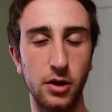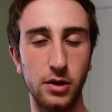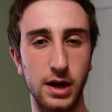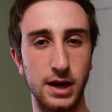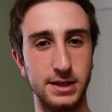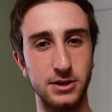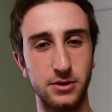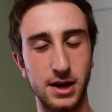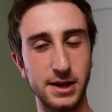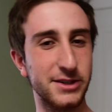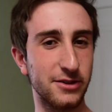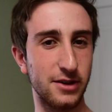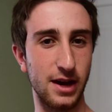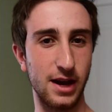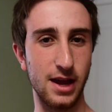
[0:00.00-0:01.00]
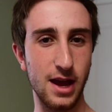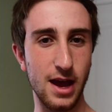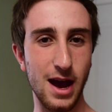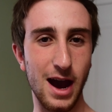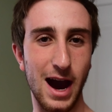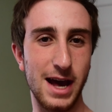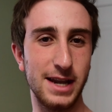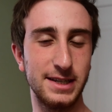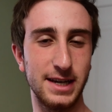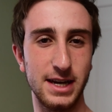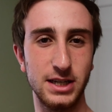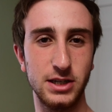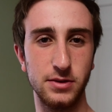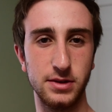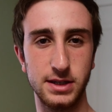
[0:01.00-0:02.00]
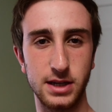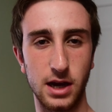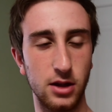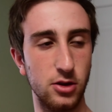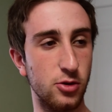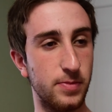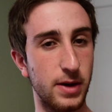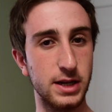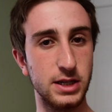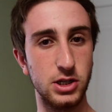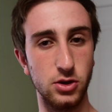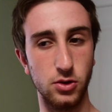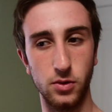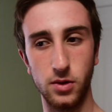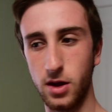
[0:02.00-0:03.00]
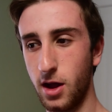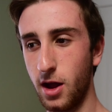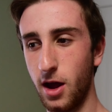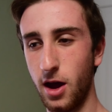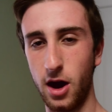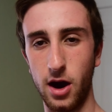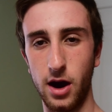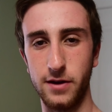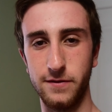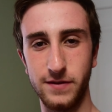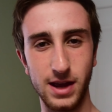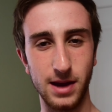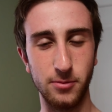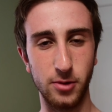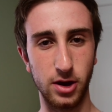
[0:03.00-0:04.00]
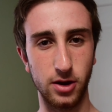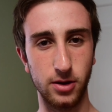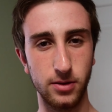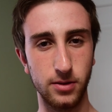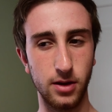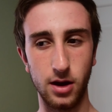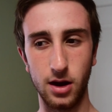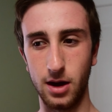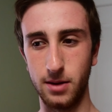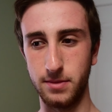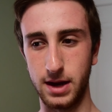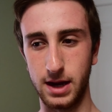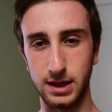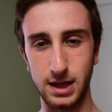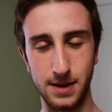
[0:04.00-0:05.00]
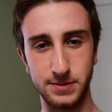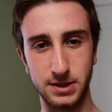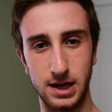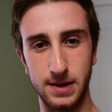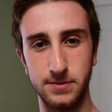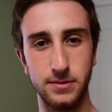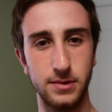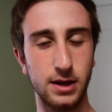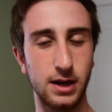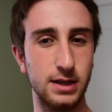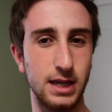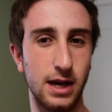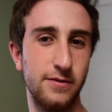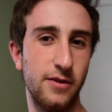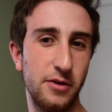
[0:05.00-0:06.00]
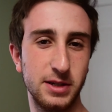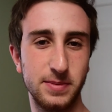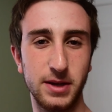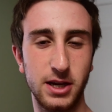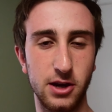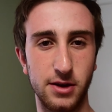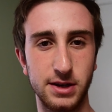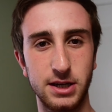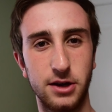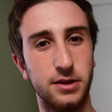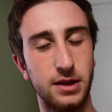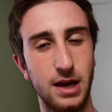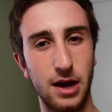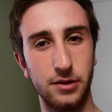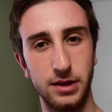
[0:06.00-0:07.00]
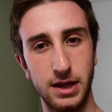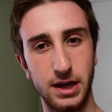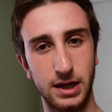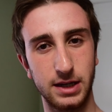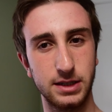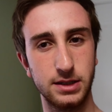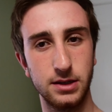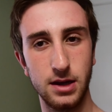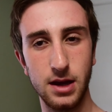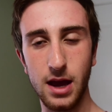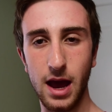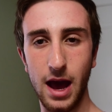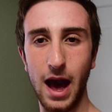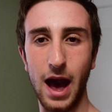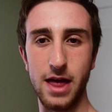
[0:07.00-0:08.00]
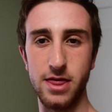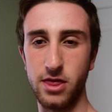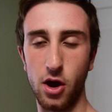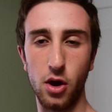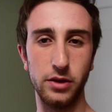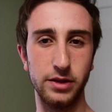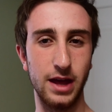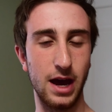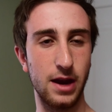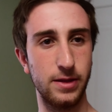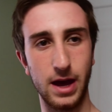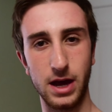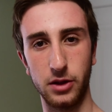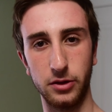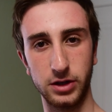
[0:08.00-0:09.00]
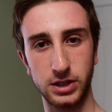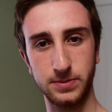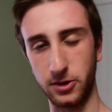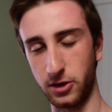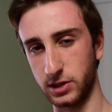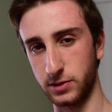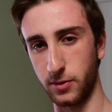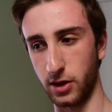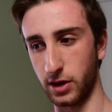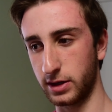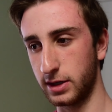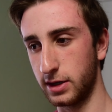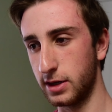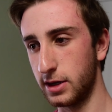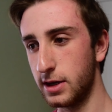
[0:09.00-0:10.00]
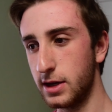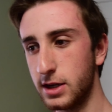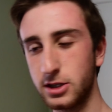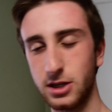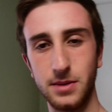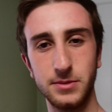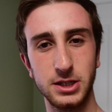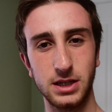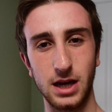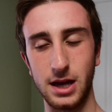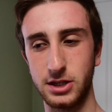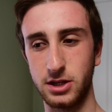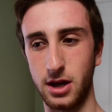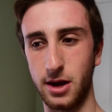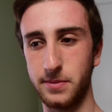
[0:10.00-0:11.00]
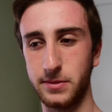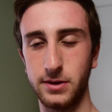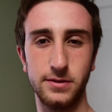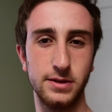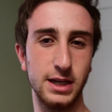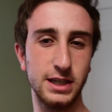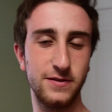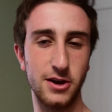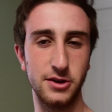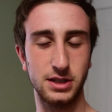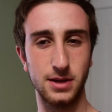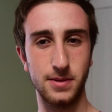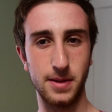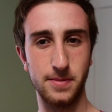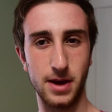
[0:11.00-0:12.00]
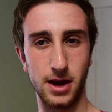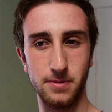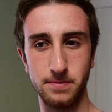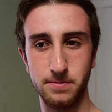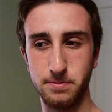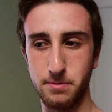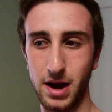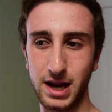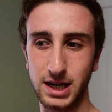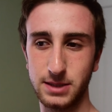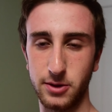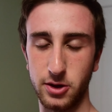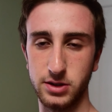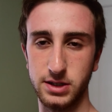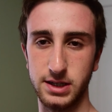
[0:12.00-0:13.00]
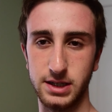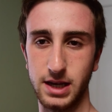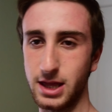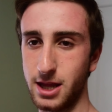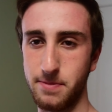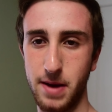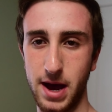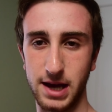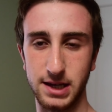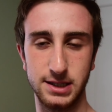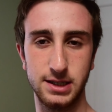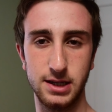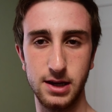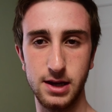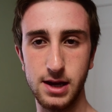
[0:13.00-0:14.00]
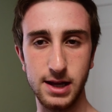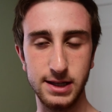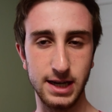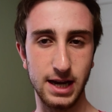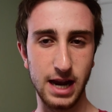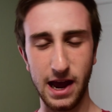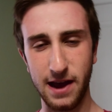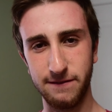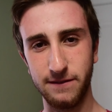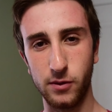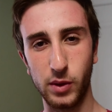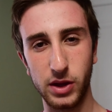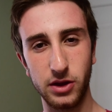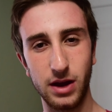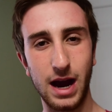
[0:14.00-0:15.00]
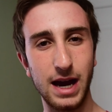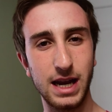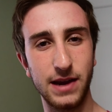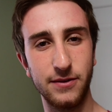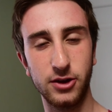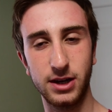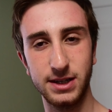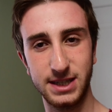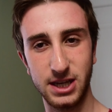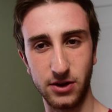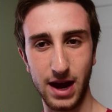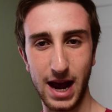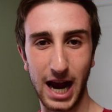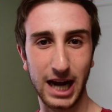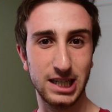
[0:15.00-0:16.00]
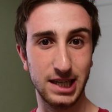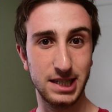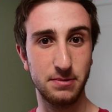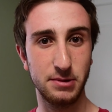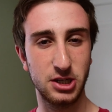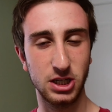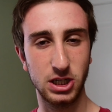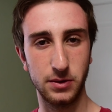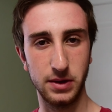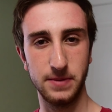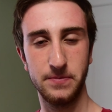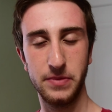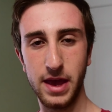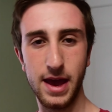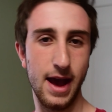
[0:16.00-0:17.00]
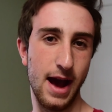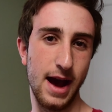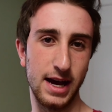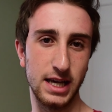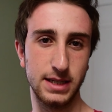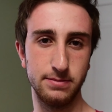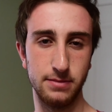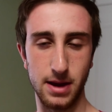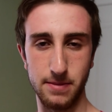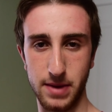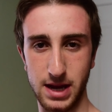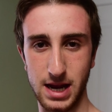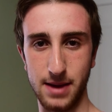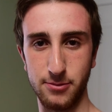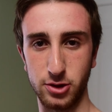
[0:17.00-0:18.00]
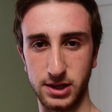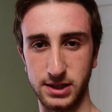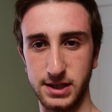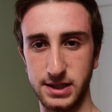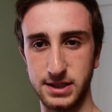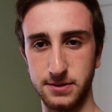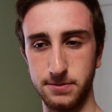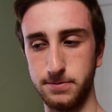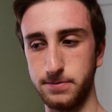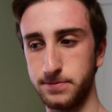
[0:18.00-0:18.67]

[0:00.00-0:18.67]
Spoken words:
Okay, so yesterday I decided to install Ubuntu on VMware on my laptop because I've always been curious how Linux and that whole experience worked. So this video is going to be about my experiences in the past day and a half and whether I'd ever consider actually switching to it as my main operating system.